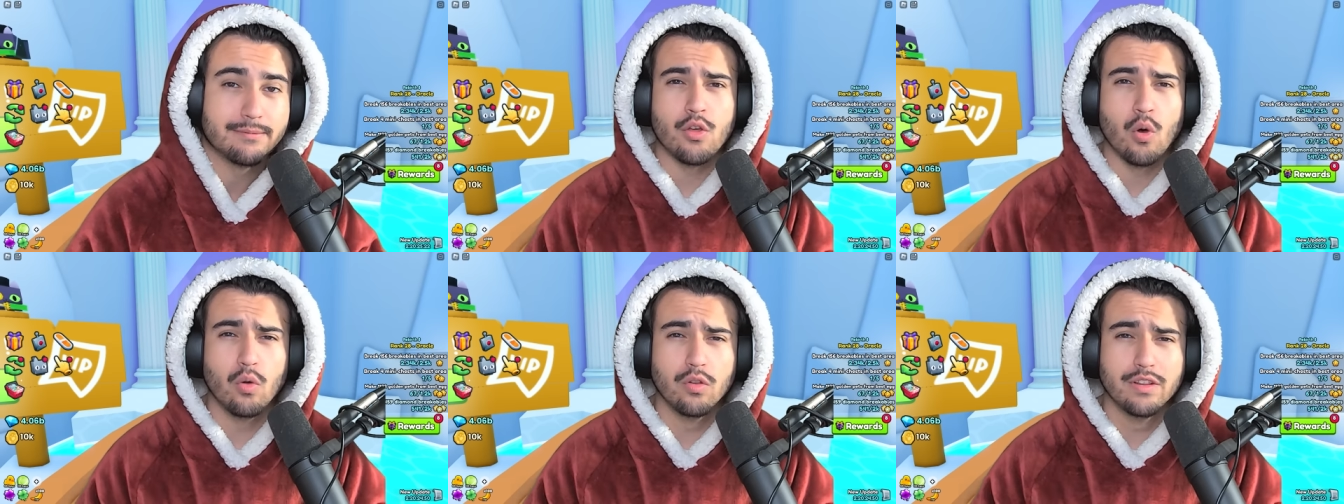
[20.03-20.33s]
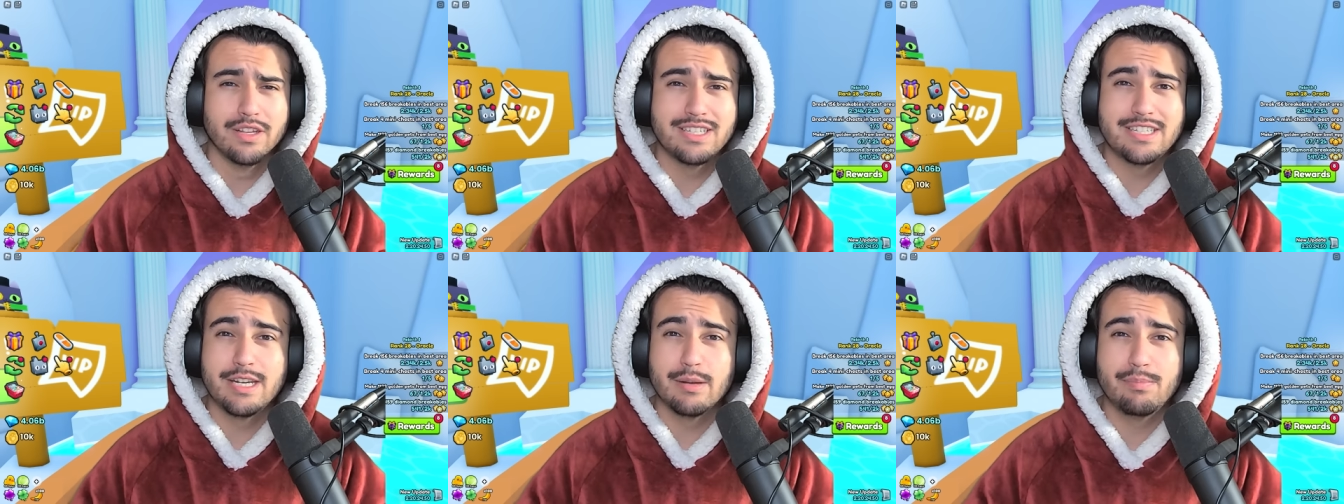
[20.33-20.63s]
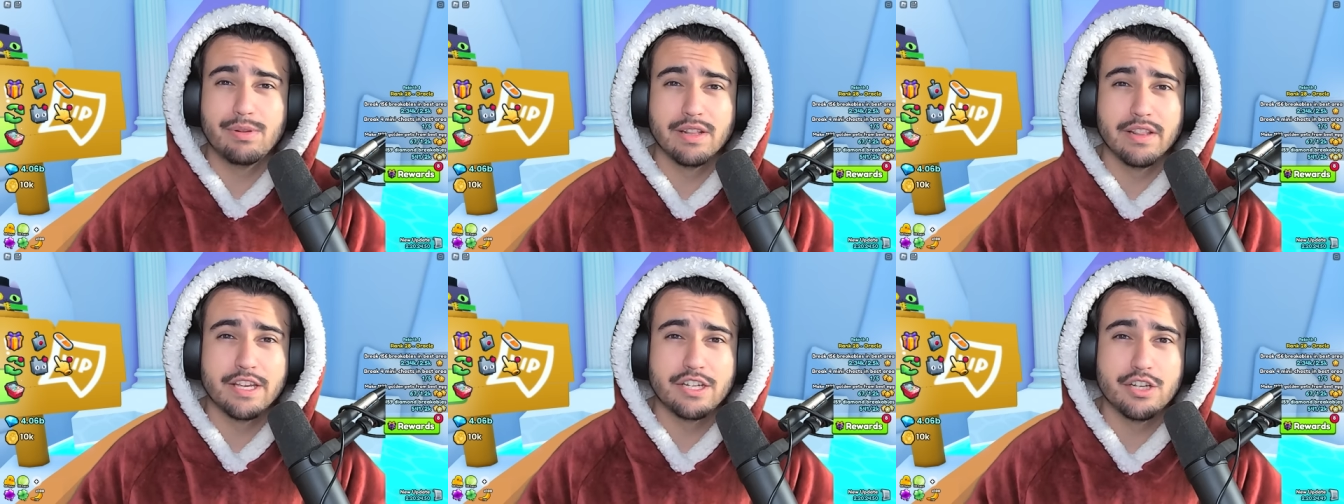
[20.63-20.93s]
The only
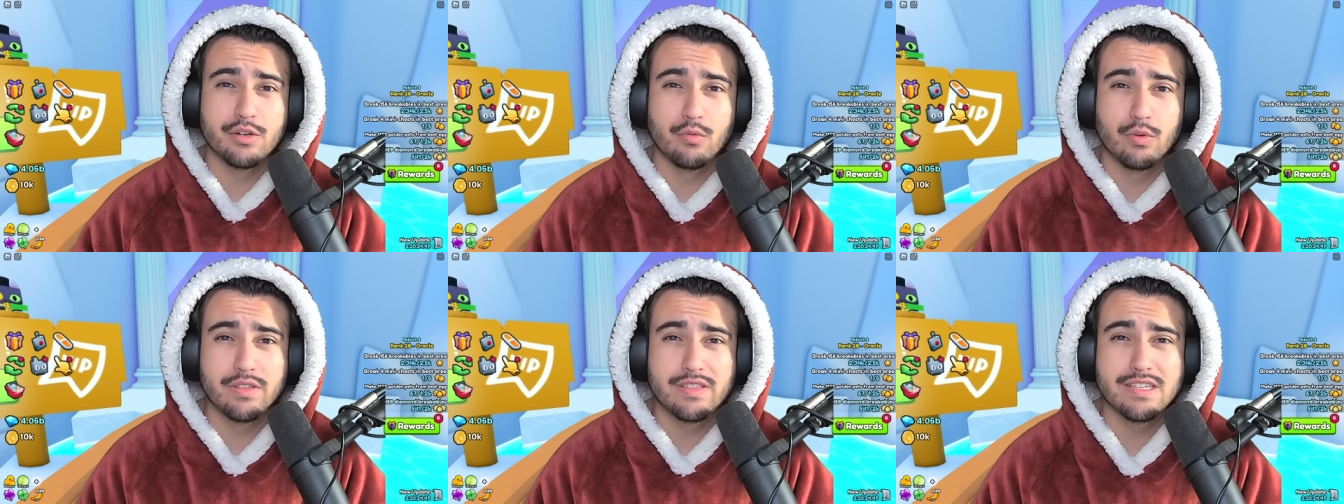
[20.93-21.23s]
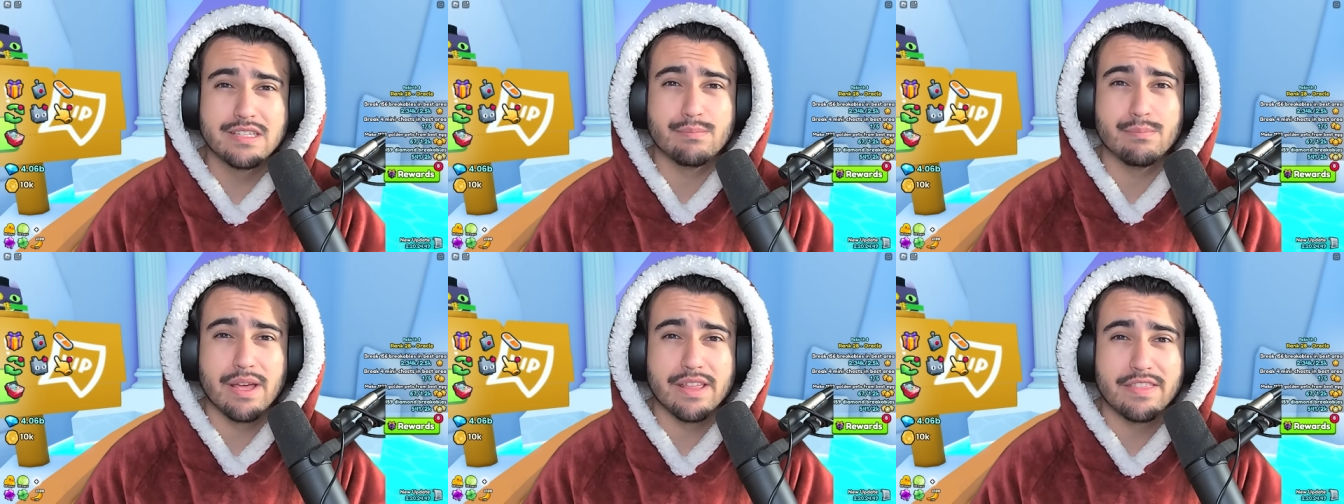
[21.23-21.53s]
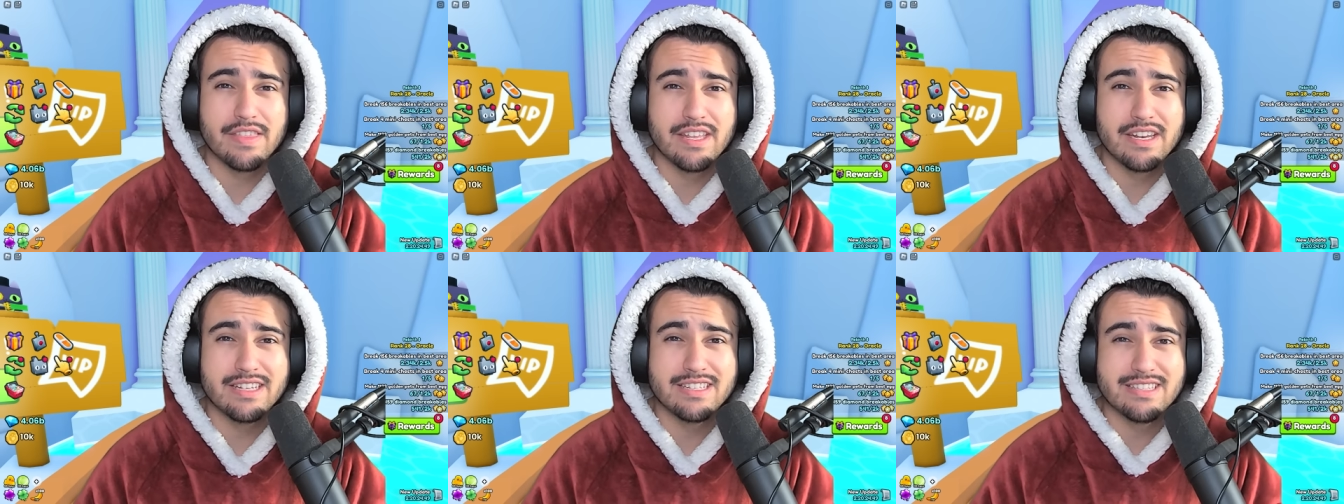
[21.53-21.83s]
stipulation with this
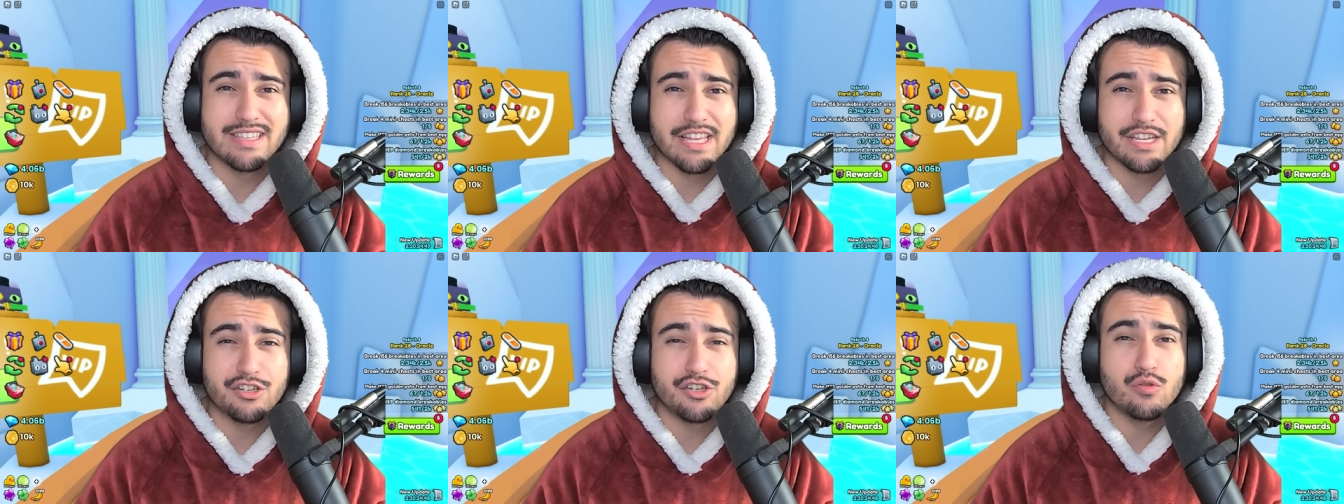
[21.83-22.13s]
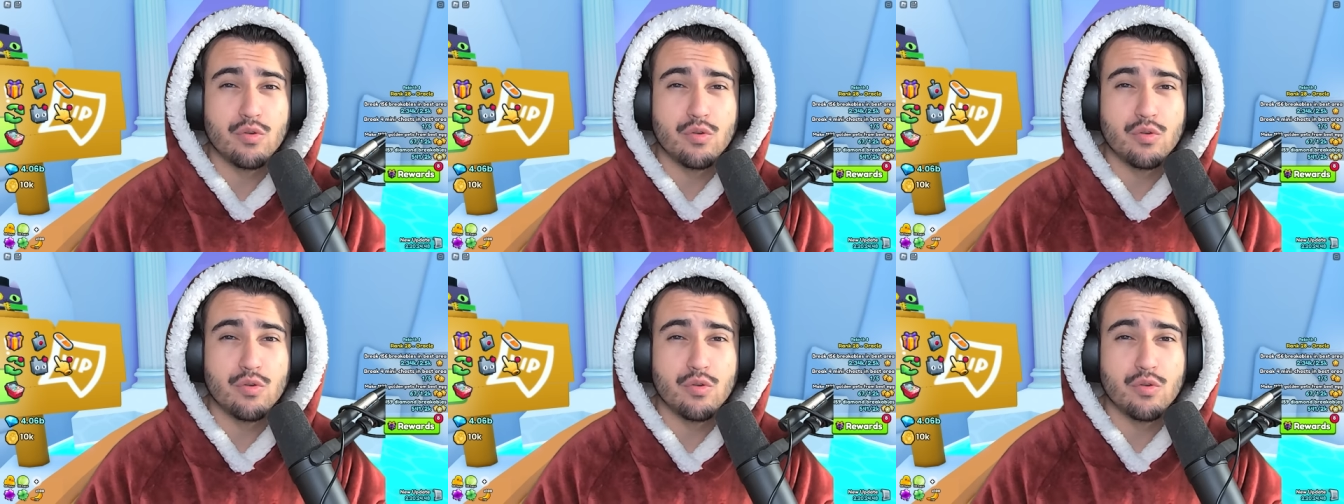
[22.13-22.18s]
method is that